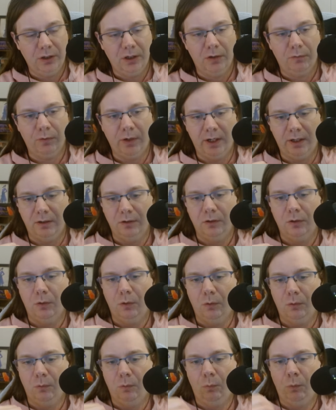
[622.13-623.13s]
right?
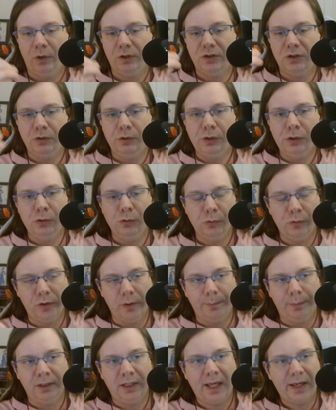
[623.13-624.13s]
What do you, the
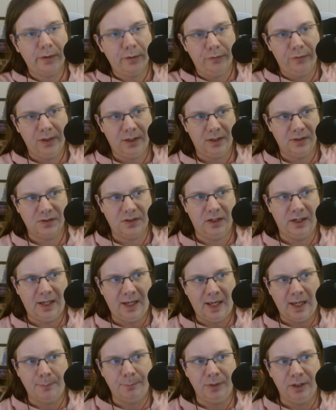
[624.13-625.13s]
player, think is going to
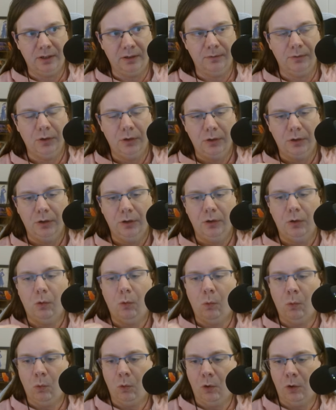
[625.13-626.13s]
happen?
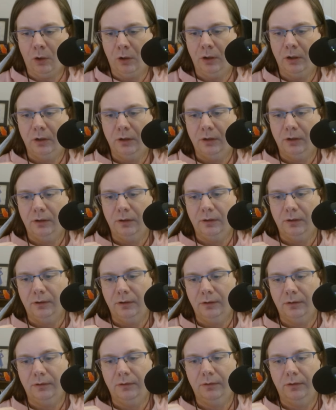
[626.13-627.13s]
Or
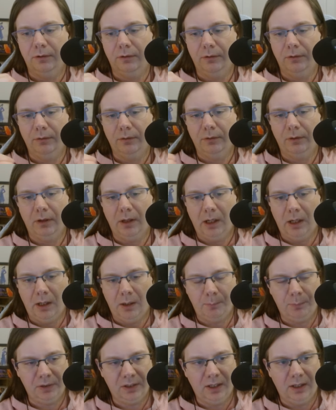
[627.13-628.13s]

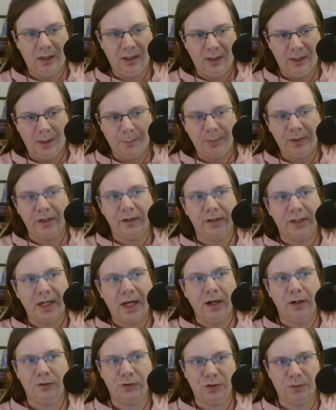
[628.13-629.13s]
a player
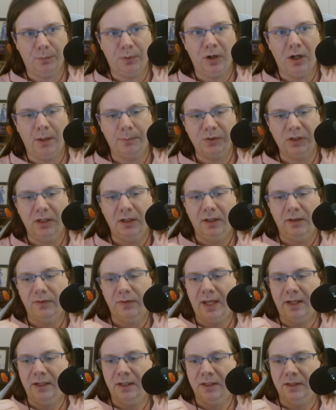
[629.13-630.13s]
character prompt
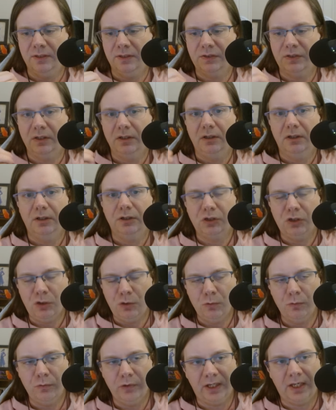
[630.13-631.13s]
that is
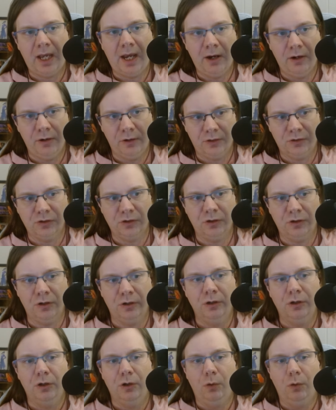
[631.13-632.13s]
to the character,
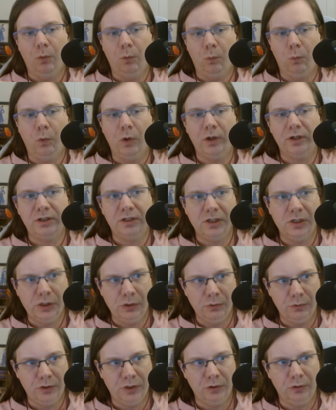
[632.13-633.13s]
what did
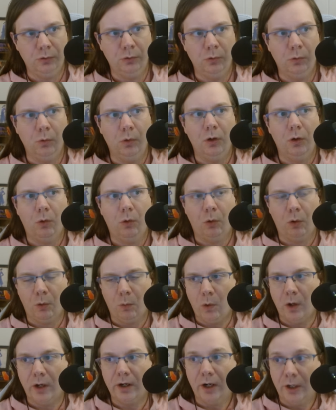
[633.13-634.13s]
you do, or
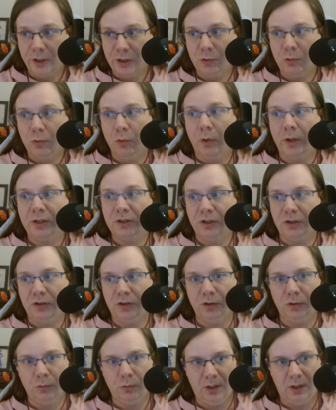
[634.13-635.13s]
what are you going to
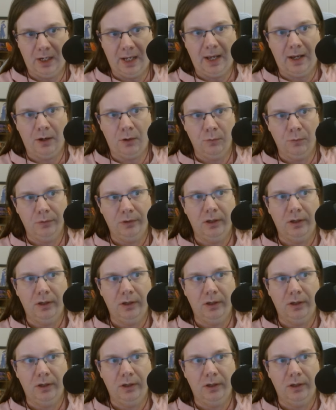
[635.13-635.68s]
do now?